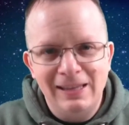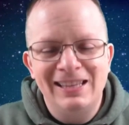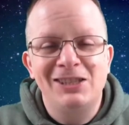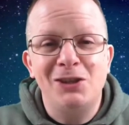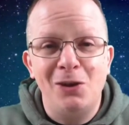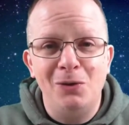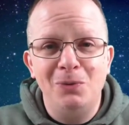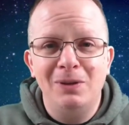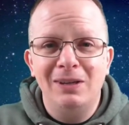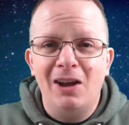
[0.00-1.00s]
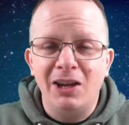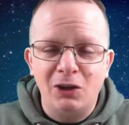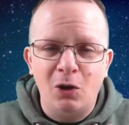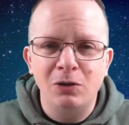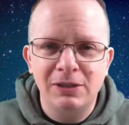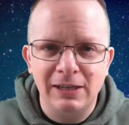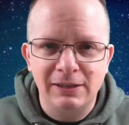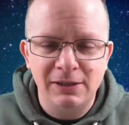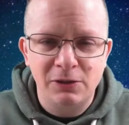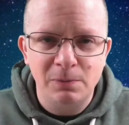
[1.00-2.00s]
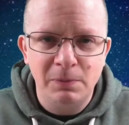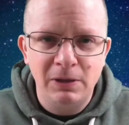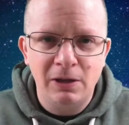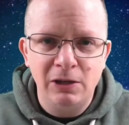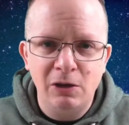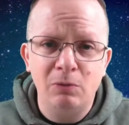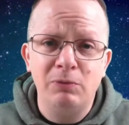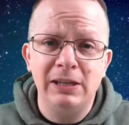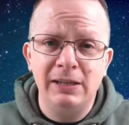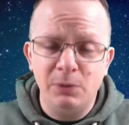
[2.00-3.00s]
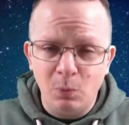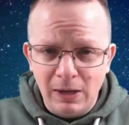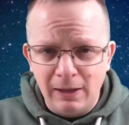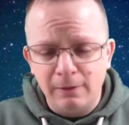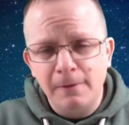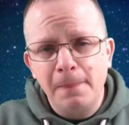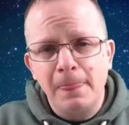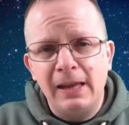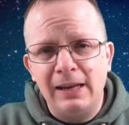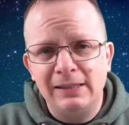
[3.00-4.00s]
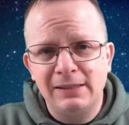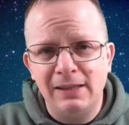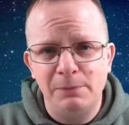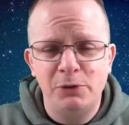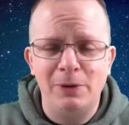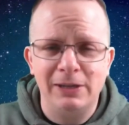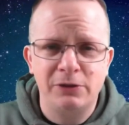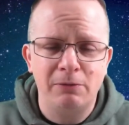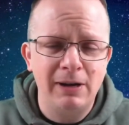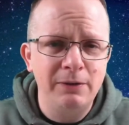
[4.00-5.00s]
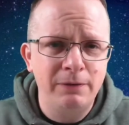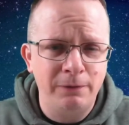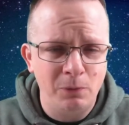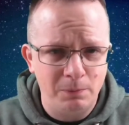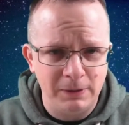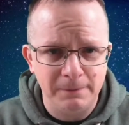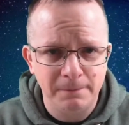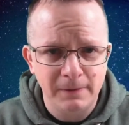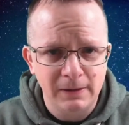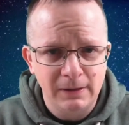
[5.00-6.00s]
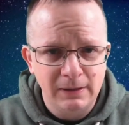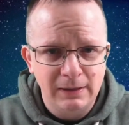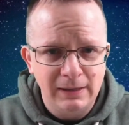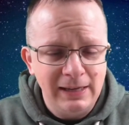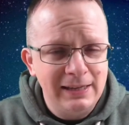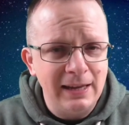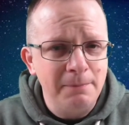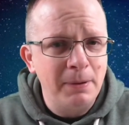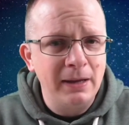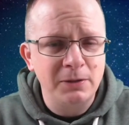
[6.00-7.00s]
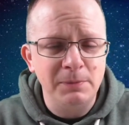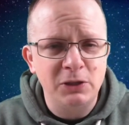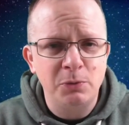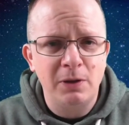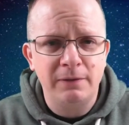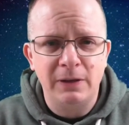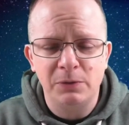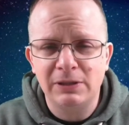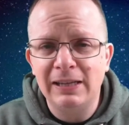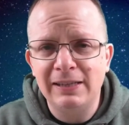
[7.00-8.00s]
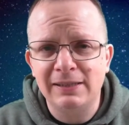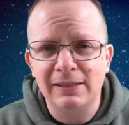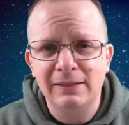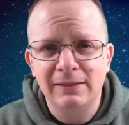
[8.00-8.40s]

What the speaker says: So I contacted somebody I know really well and asked them to ask around for me. He came back to me 12 hours later